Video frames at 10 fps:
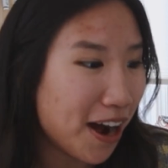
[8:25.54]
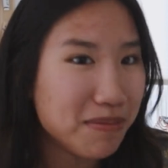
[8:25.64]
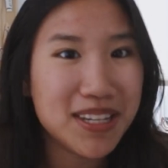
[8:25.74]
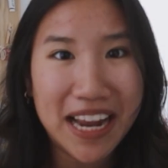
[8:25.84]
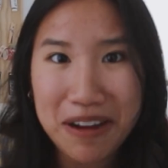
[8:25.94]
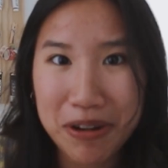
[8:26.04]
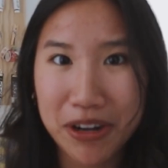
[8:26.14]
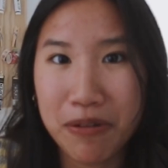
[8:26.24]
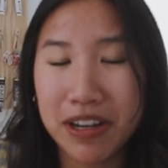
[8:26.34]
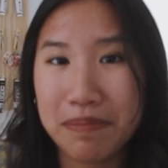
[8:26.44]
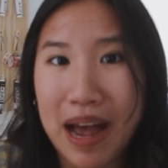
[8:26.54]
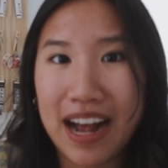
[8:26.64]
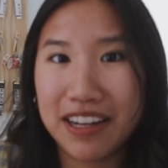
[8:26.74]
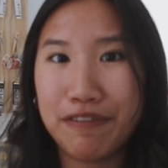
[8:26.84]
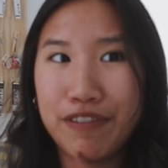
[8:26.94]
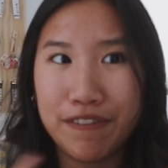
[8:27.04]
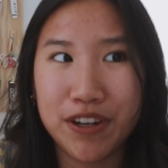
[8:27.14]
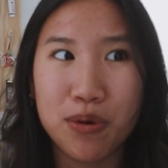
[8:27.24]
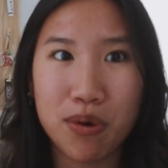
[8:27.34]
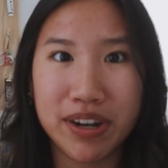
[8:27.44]
Um, today we are going to pack
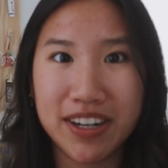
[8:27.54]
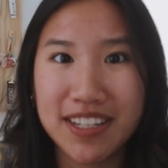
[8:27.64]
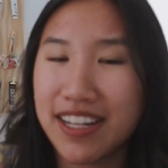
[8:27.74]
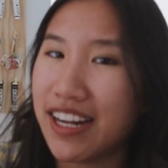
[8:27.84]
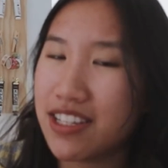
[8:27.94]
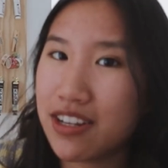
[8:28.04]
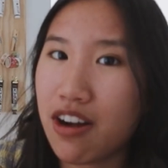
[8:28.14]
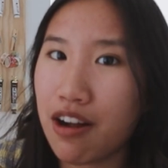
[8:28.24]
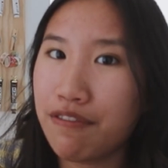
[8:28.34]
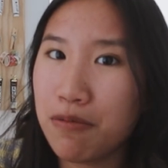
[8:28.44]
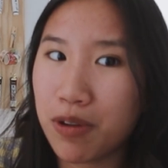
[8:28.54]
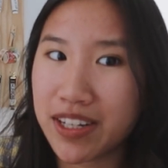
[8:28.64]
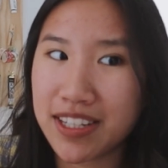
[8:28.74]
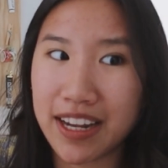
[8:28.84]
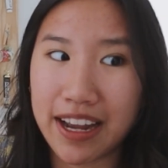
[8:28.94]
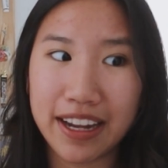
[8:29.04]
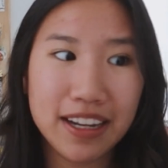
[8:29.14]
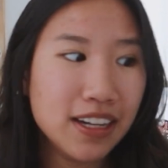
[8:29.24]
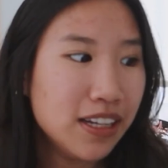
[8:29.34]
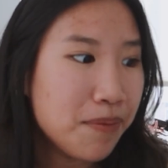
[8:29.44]
50 orders and I took off from work today